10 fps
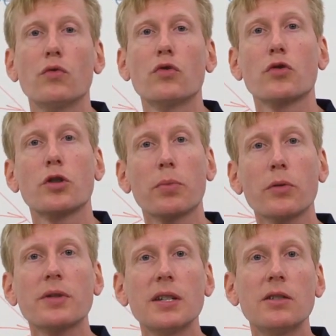So
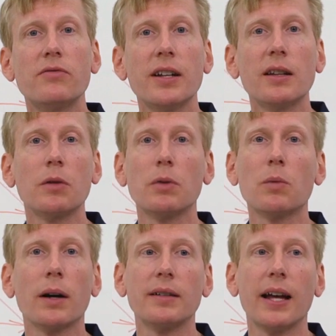suppose the event that we
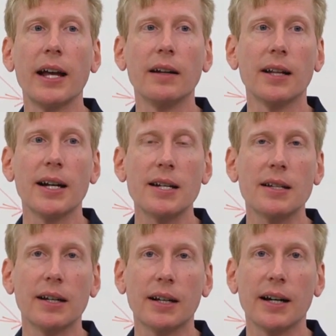want to analyze
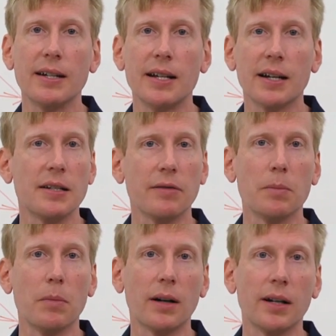in the context of
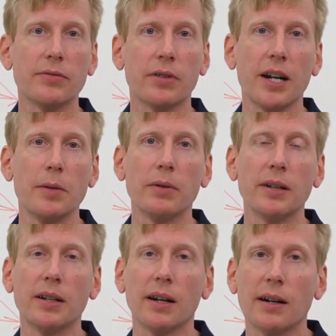the market for
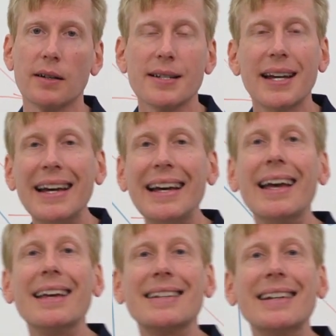hybrid cars
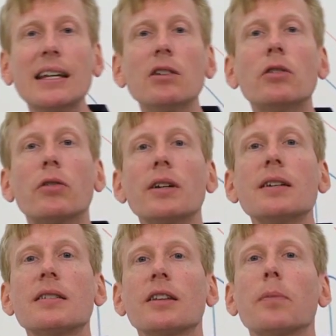is an
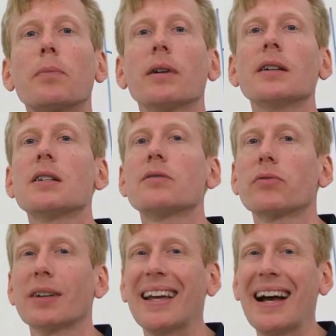increase in the price
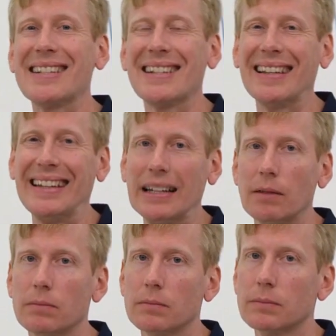for gasoline.